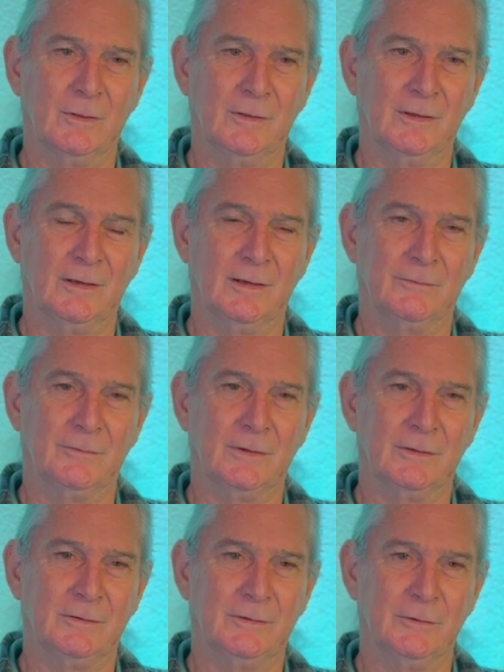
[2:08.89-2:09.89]
they have
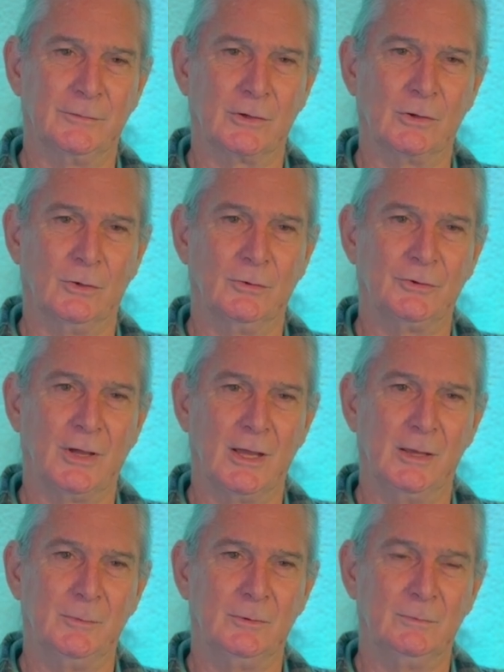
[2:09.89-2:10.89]
a difficult
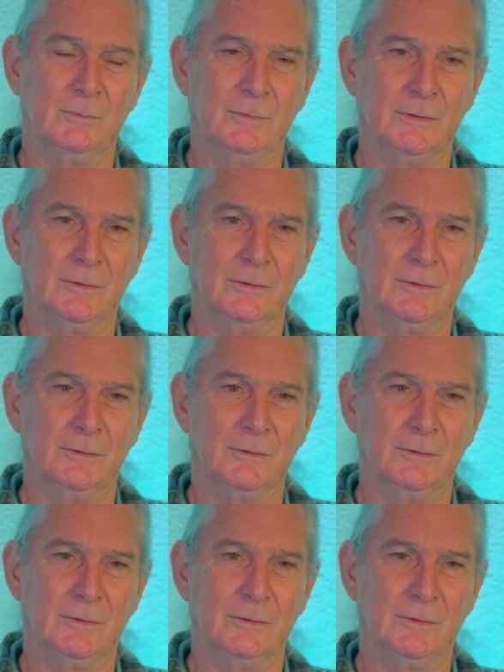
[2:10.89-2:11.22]
time in,